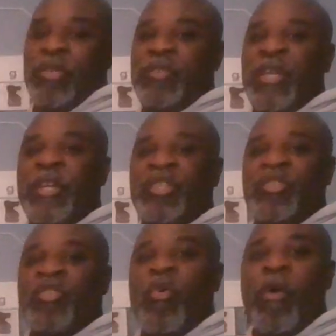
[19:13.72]

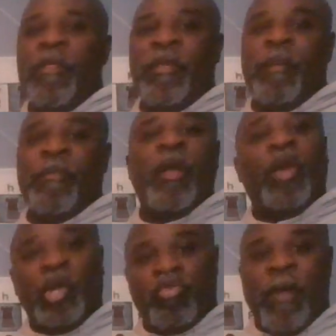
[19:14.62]
notations on them,
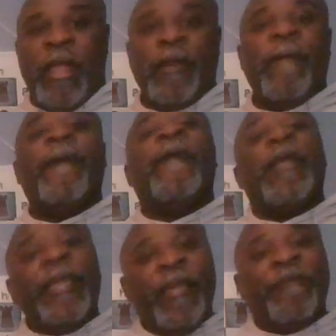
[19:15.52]
great.
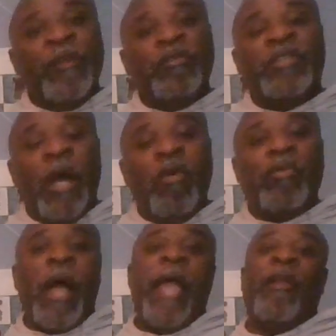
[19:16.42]
If you don't,
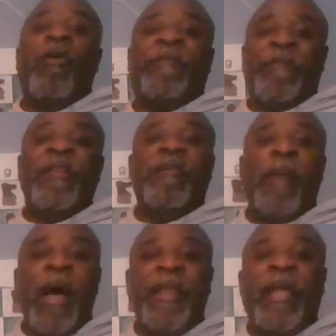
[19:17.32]
I know a friend of
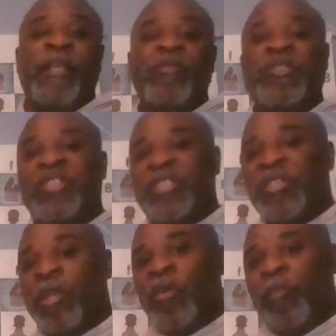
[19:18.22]
mine that used just a
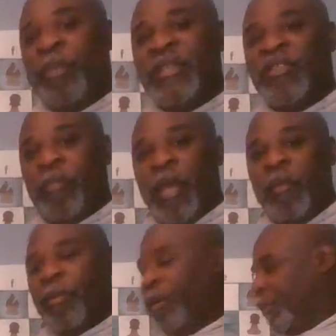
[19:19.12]
little piece of
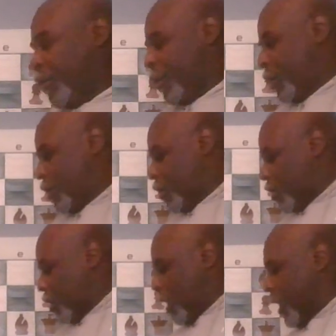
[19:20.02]
paper,
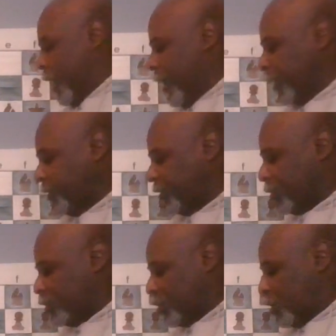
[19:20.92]
and
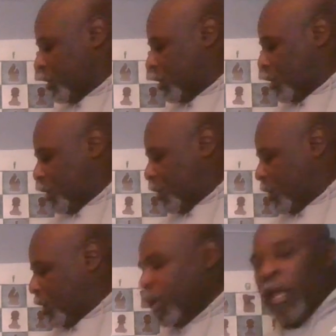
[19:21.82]

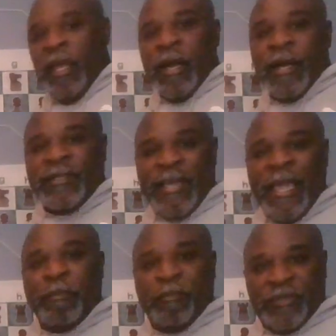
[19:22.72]
he
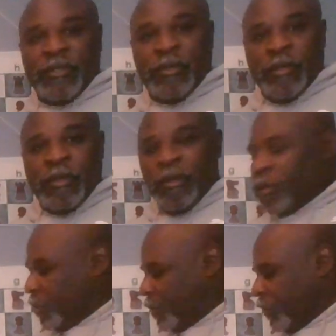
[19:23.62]
taped
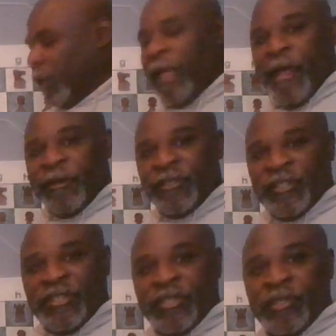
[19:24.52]
the
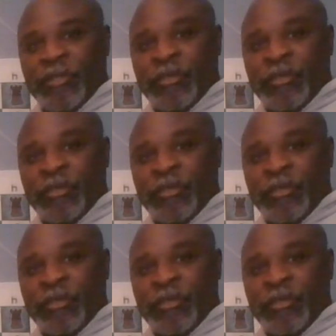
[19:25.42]
letters